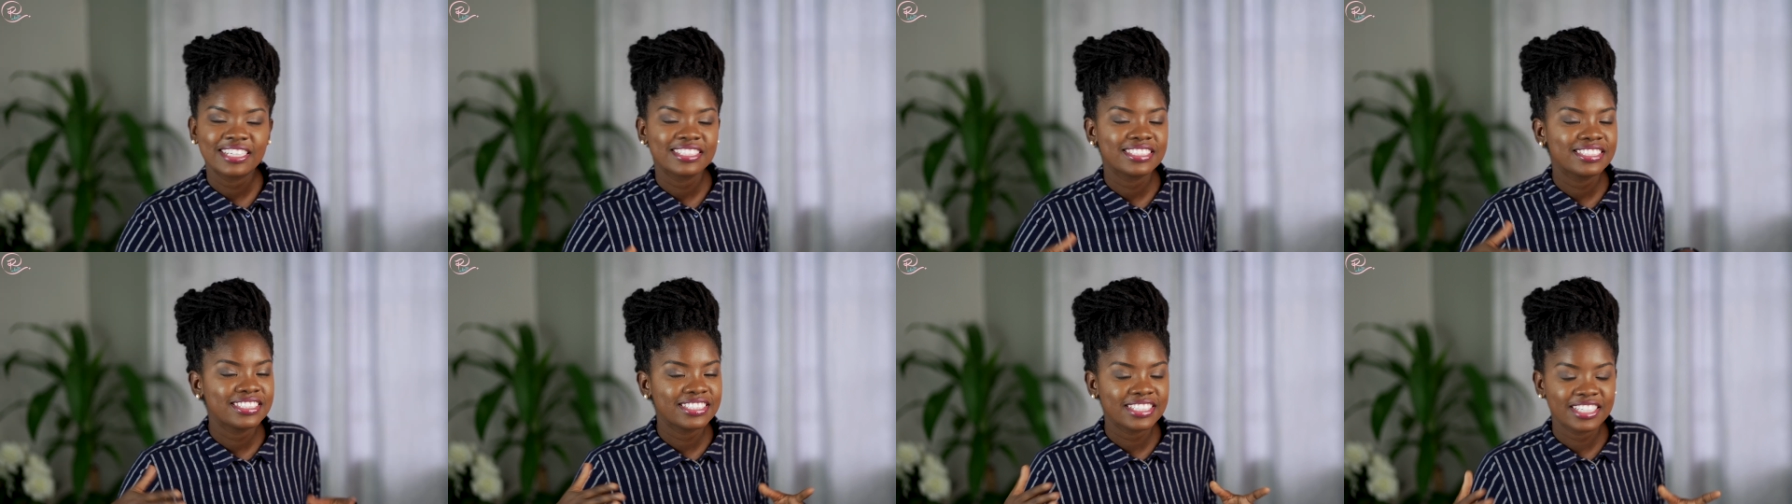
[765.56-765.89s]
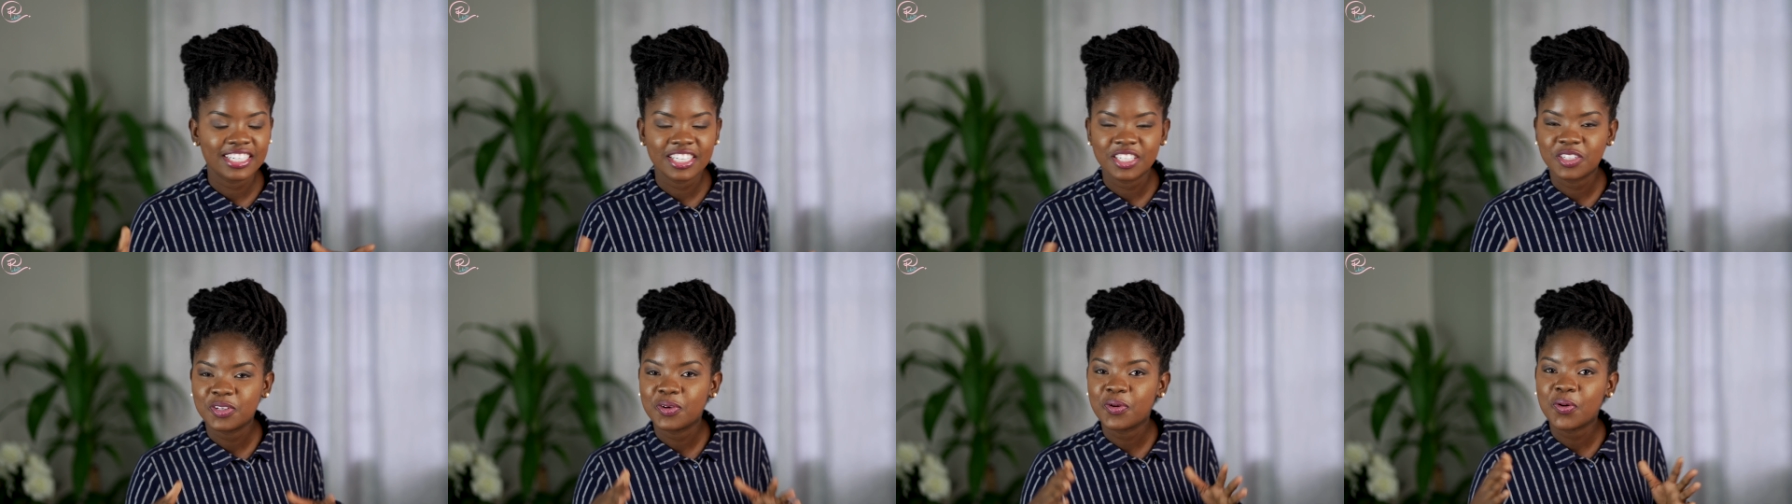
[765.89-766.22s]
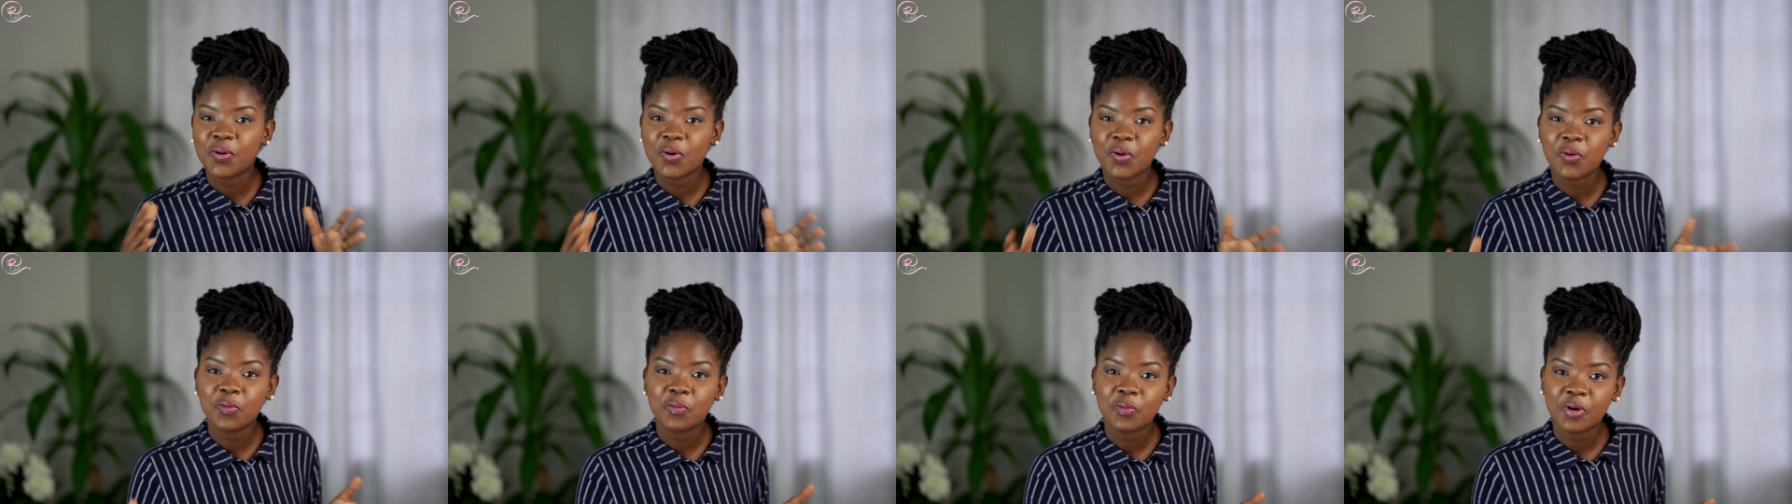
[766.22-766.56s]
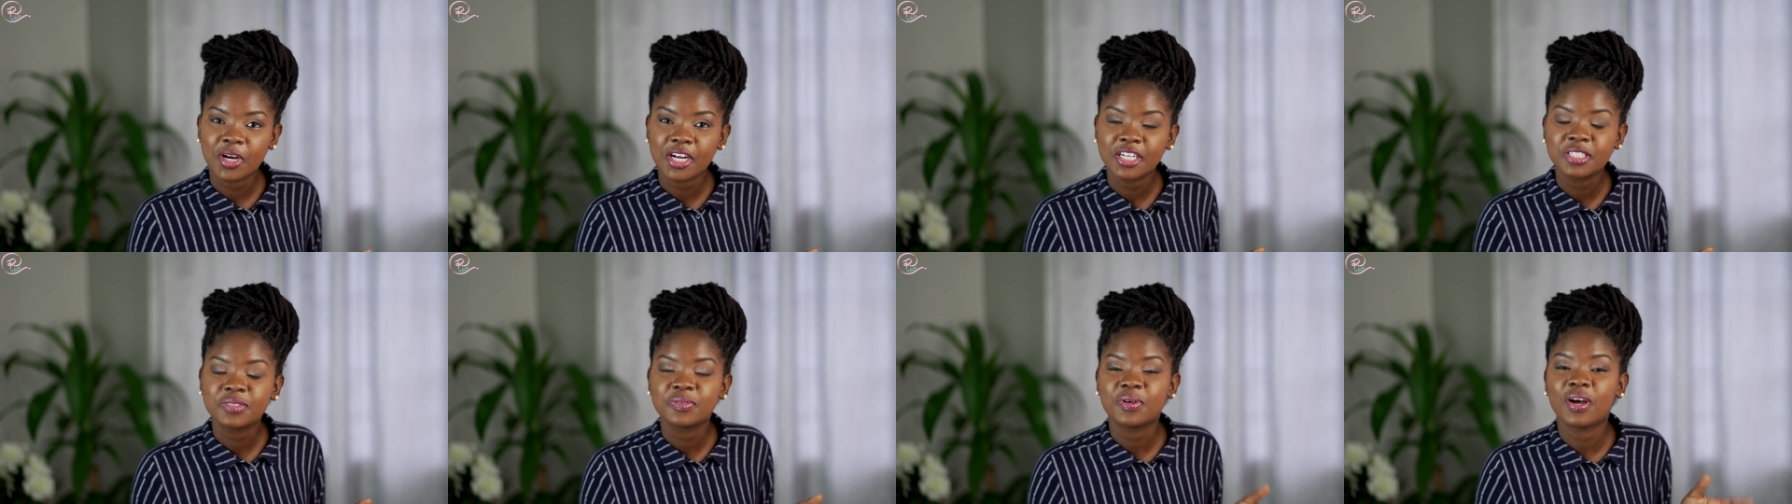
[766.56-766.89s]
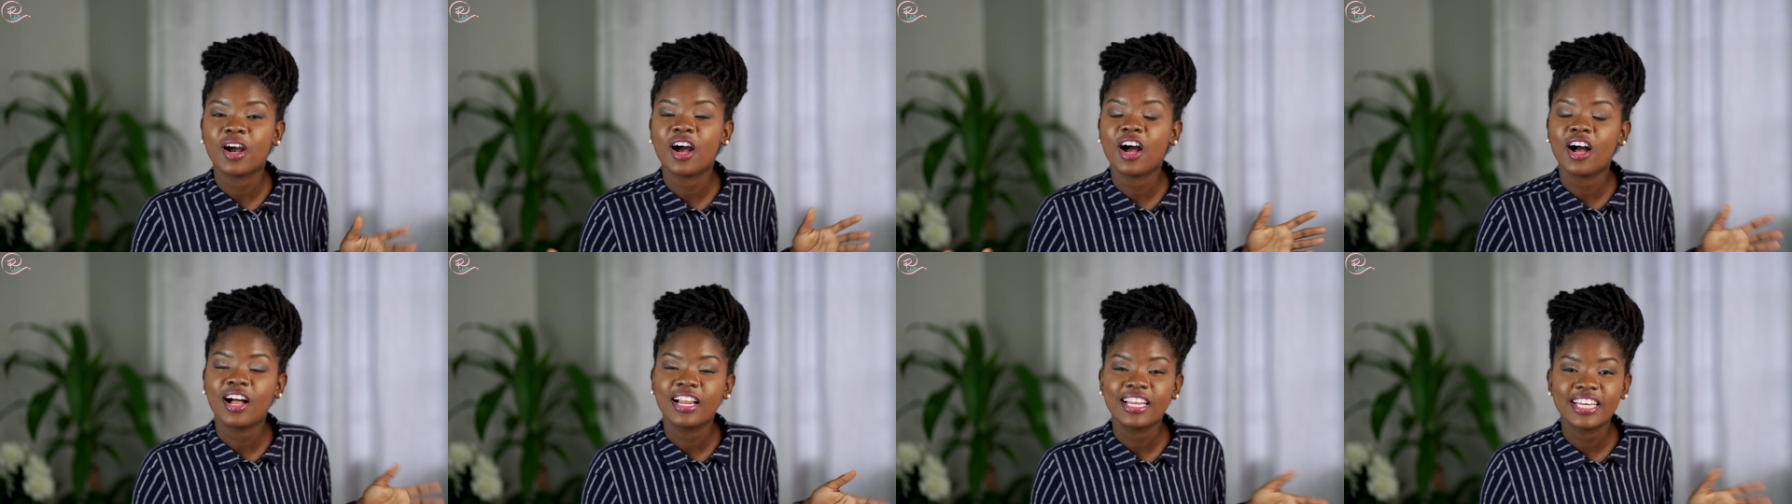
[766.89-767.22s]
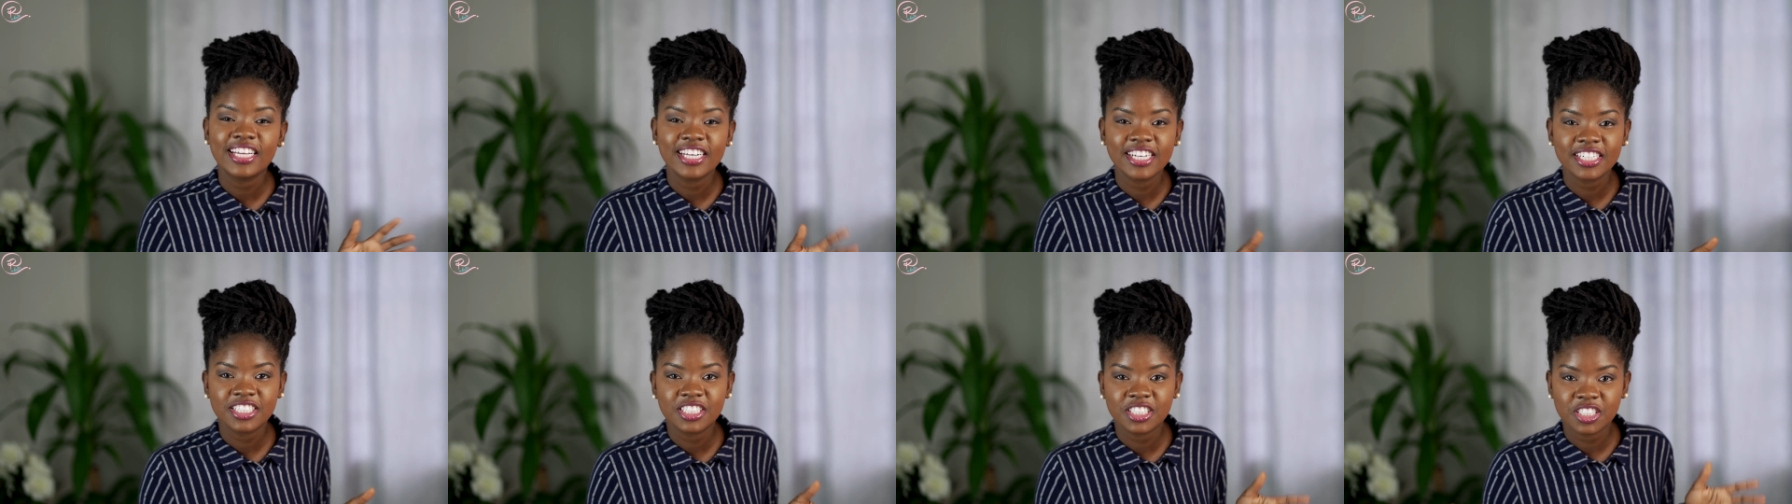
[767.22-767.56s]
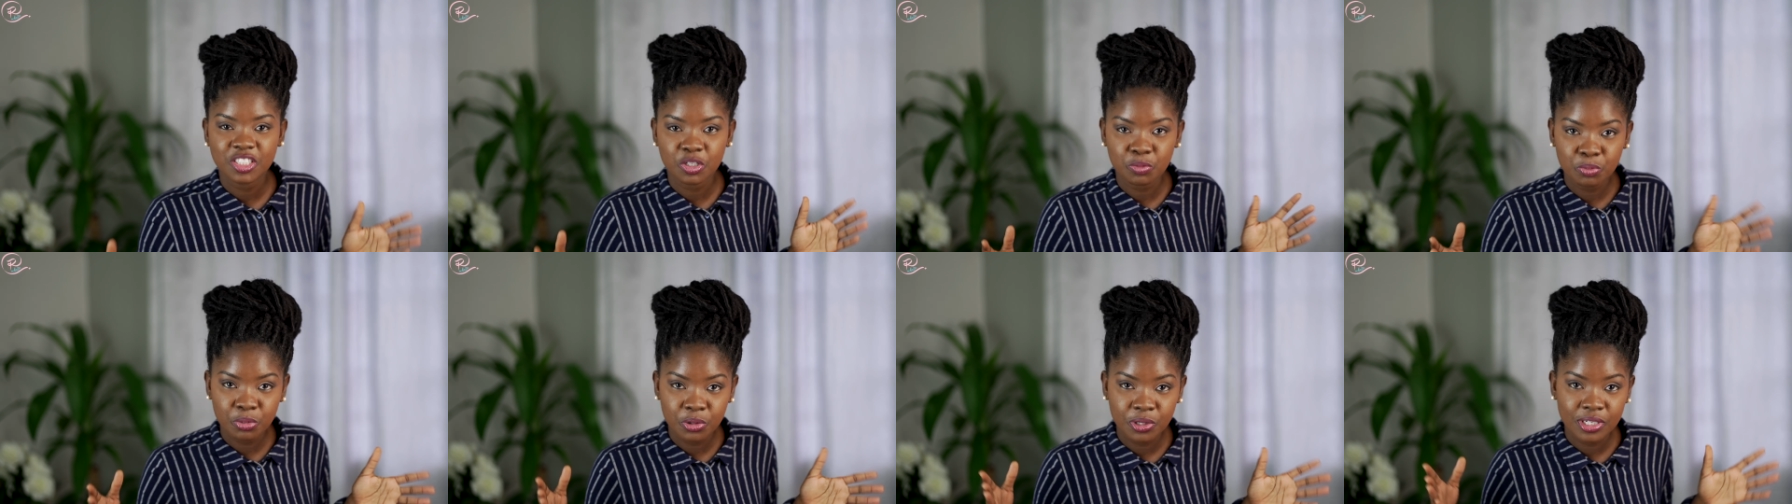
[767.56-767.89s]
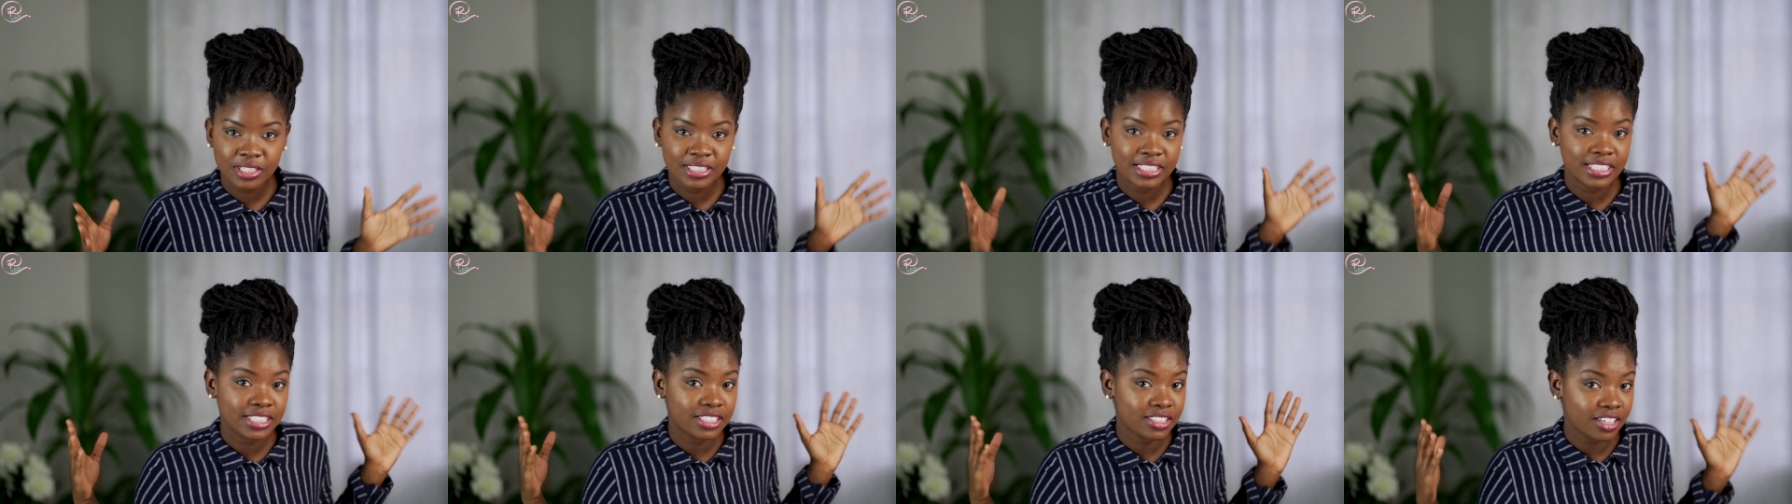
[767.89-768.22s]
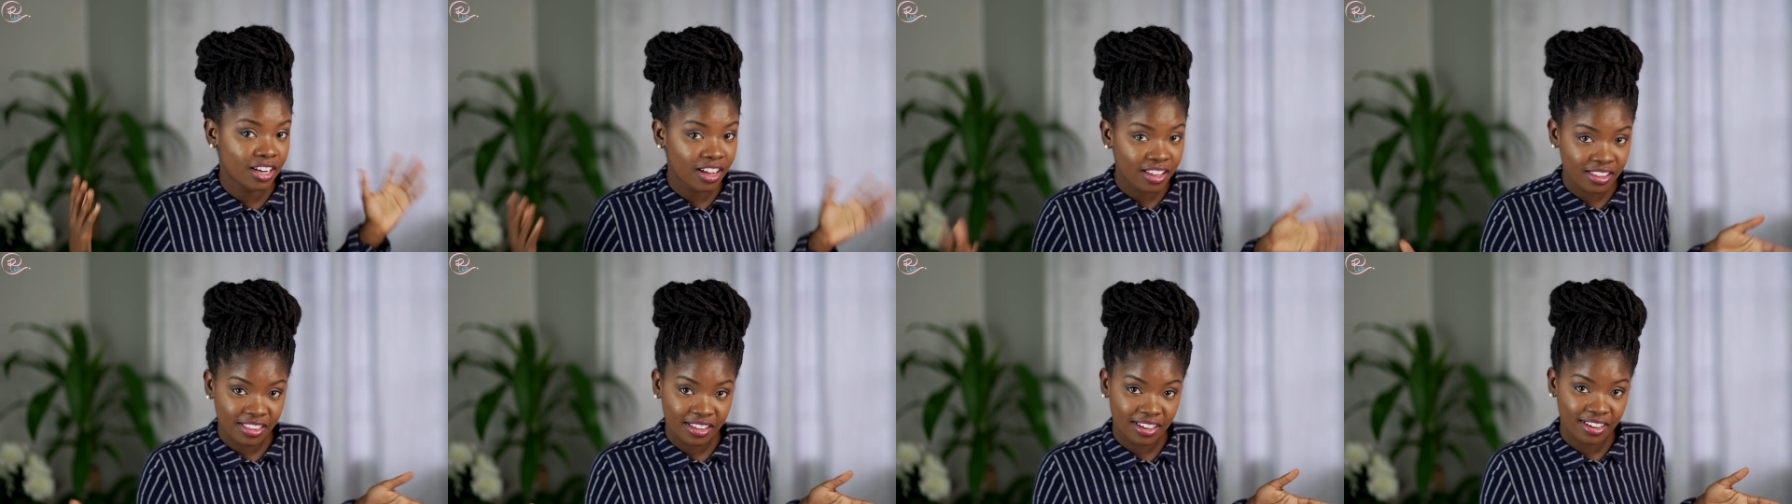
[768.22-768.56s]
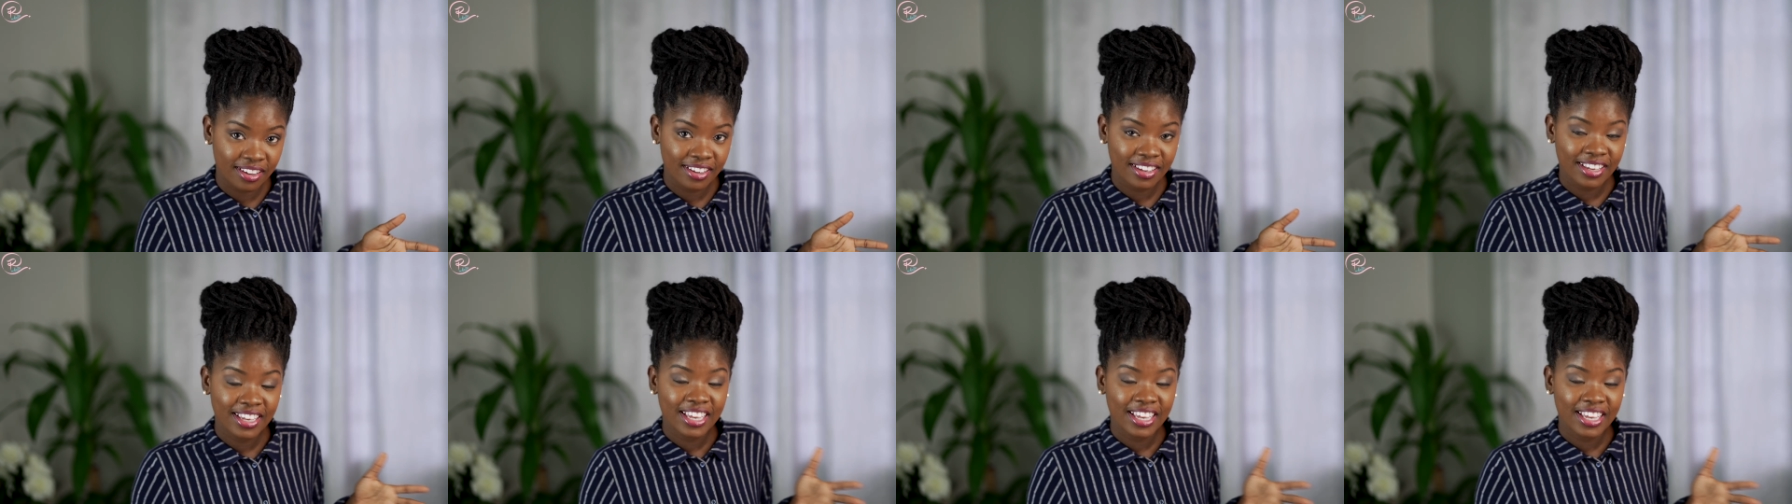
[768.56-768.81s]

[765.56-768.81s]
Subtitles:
share, the whole works. We're all here to support each other.